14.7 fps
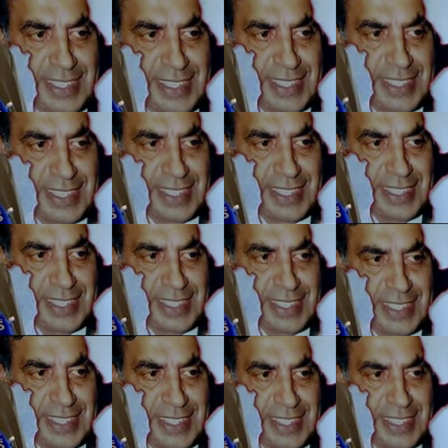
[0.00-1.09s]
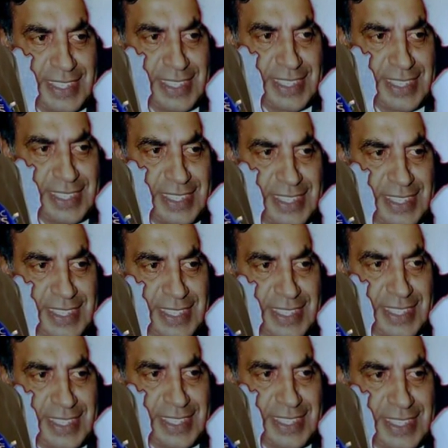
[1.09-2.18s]

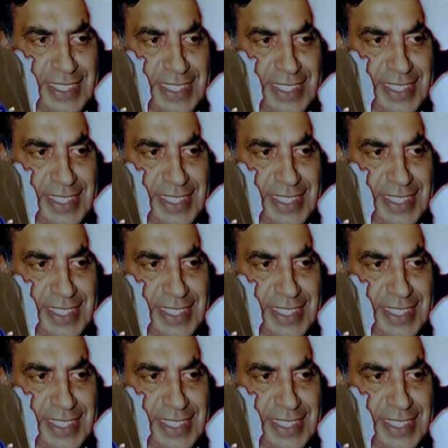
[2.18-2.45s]
[no speech]